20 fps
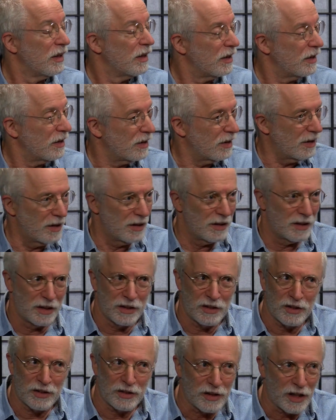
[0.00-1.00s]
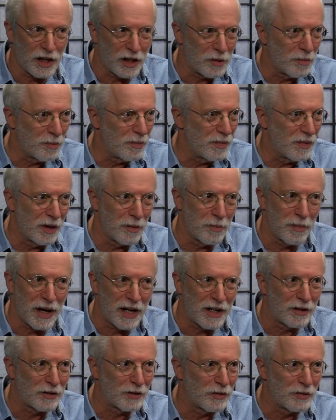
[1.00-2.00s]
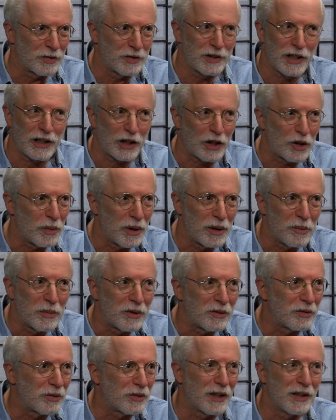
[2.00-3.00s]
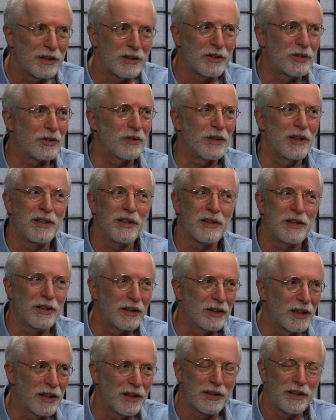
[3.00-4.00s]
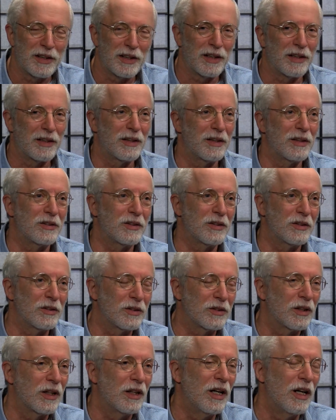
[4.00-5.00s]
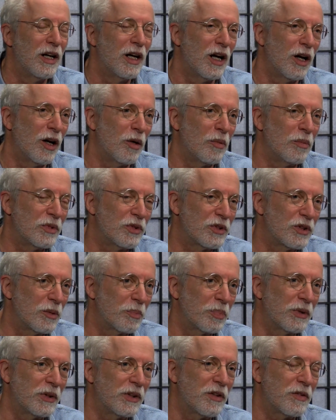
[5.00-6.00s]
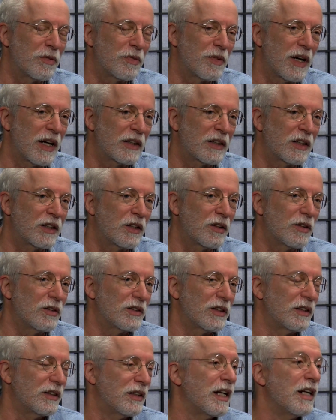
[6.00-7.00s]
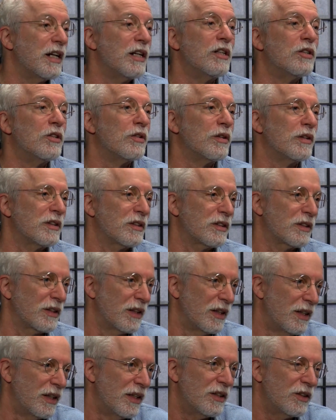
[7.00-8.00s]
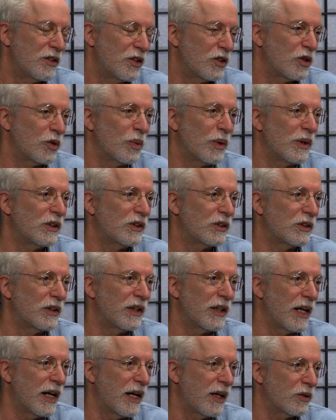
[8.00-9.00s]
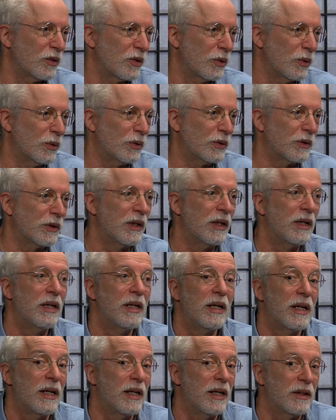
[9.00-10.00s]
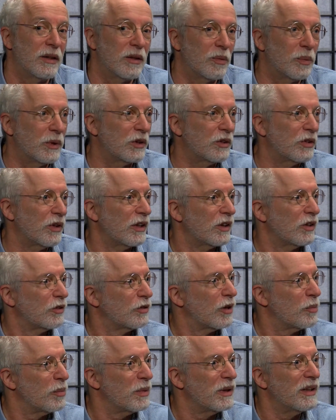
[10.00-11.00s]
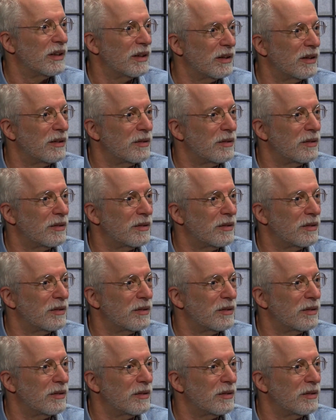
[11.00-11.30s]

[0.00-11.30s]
this is not a matter of Second Amendment rights or anything like that. This is simply the fact that there is a dangerous situation in a household, and we're trying to remedy it.